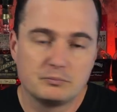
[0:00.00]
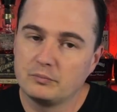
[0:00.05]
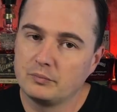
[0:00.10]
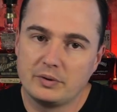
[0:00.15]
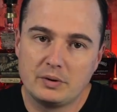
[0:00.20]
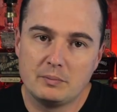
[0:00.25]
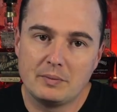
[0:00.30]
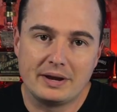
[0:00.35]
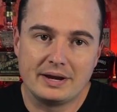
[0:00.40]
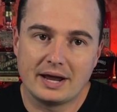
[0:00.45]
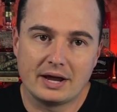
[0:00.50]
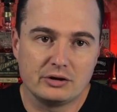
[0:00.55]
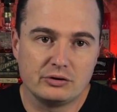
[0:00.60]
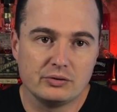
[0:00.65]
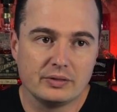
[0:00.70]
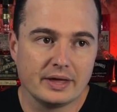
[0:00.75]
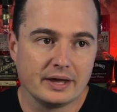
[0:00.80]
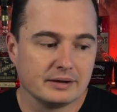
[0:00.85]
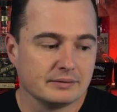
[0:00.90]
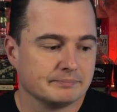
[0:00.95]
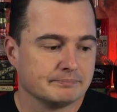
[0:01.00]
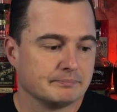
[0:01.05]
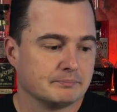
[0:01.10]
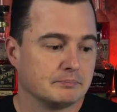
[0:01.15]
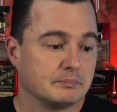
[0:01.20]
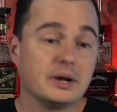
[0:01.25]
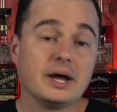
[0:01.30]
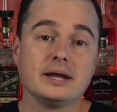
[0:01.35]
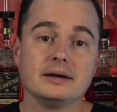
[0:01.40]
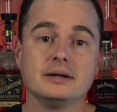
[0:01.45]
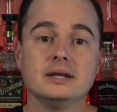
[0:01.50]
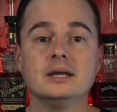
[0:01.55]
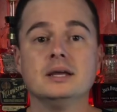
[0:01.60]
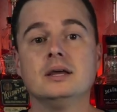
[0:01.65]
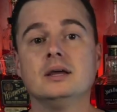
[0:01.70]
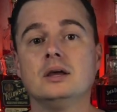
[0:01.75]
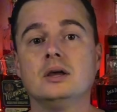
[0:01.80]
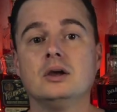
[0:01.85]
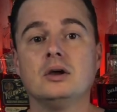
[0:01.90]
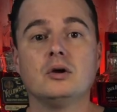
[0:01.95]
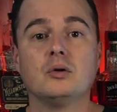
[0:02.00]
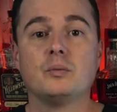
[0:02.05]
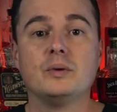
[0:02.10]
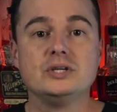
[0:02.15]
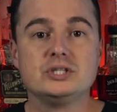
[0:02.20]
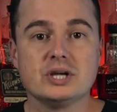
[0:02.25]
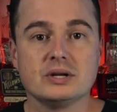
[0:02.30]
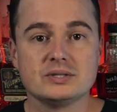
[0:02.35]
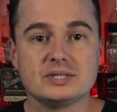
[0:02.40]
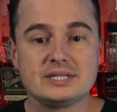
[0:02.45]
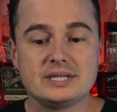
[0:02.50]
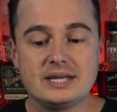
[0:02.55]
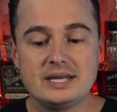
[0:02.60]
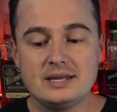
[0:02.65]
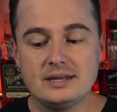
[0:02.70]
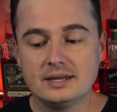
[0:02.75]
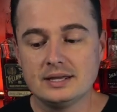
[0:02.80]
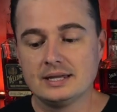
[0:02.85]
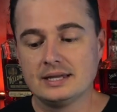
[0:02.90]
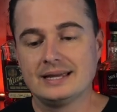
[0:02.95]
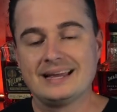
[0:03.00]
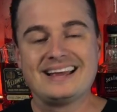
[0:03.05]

We may not do that, but we shall see.